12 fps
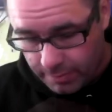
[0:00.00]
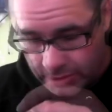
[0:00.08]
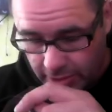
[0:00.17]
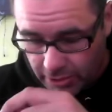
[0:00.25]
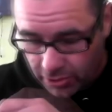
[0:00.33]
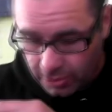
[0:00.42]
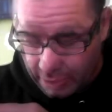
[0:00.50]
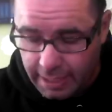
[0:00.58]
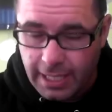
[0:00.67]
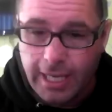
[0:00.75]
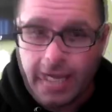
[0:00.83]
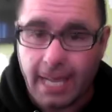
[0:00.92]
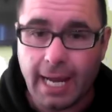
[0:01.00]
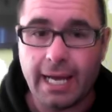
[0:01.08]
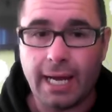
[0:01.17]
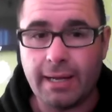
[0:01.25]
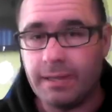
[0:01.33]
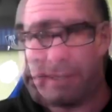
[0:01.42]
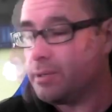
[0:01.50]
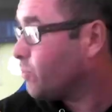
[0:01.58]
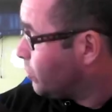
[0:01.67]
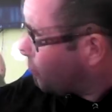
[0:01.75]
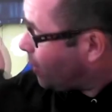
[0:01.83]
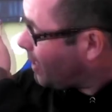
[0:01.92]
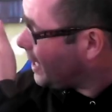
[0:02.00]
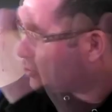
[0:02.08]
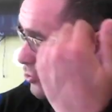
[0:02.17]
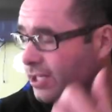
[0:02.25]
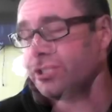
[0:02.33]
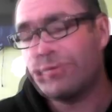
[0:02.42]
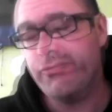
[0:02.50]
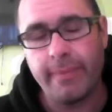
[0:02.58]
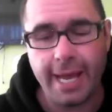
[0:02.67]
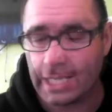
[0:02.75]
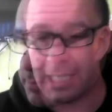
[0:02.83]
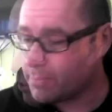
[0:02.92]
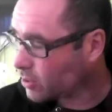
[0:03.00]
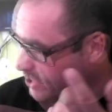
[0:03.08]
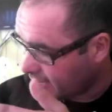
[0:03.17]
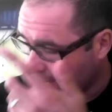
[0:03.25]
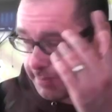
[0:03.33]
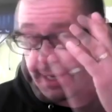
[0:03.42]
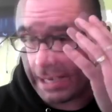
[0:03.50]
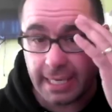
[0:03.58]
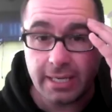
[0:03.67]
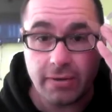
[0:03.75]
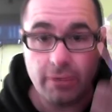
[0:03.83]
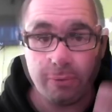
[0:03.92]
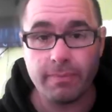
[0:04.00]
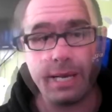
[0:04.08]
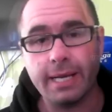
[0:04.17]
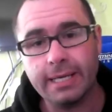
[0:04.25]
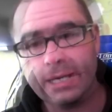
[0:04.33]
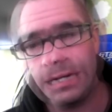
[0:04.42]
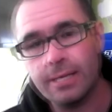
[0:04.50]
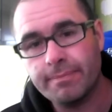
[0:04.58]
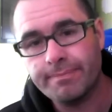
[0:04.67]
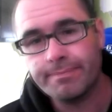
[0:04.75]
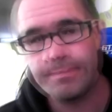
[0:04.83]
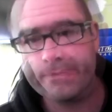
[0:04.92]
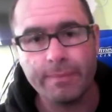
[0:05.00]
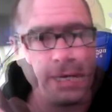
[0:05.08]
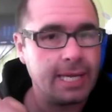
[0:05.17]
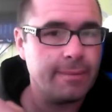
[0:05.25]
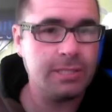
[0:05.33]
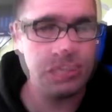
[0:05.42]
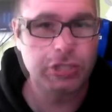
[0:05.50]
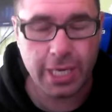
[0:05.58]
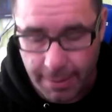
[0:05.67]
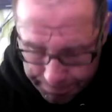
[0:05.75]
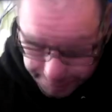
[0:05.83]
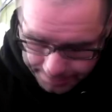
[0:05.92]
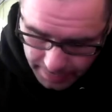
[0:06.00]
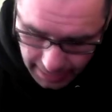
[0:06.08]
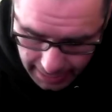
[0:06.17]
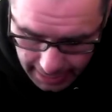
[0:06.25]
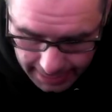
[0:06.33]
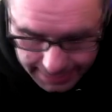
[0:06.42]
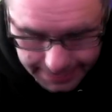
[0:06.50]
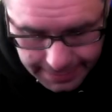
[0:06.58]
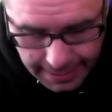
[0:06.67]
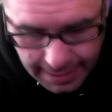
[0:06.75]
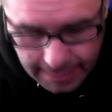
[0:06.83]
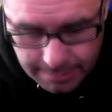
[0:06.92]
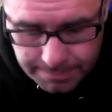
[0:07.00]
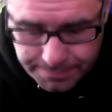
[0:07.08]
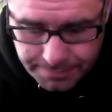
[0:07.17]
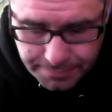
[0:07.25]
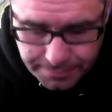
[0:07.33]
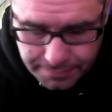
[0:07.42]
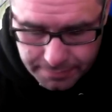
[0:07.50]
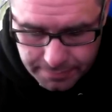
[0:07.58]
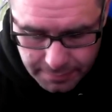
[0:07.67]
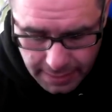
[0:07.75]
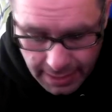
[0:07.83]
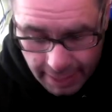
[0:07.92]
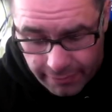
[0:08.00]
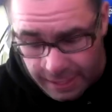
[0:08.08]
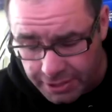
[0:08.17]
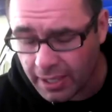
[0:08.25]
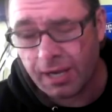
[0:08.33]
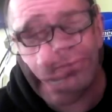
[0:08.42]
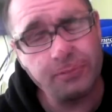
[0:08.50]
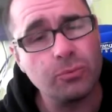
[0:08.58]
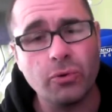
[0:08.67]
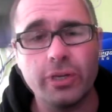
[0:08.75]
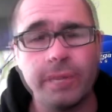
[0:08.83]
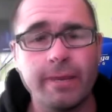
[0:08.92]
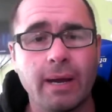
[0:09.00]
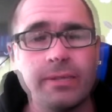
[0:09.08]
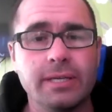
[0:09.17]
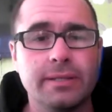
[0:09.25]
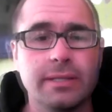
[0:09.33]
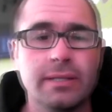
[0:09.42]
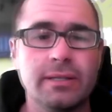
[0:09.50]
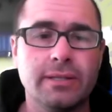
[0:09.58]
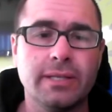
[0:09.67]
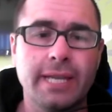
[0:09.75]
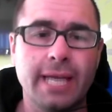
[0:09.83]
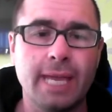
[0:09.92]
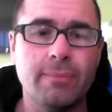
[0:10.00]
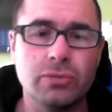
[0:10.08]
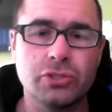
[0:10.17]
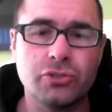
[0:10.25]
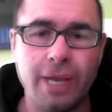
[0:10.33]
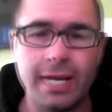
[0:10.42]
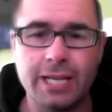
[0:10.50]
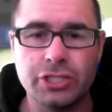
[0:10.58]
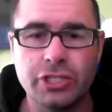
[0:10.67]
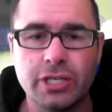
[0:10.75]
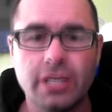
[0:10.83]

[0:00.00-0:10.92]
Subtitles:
as I call it, the wire stretches from my Xbox, and I sit back here on my my gaming chair, and I really don't have to worry about the cable stretch,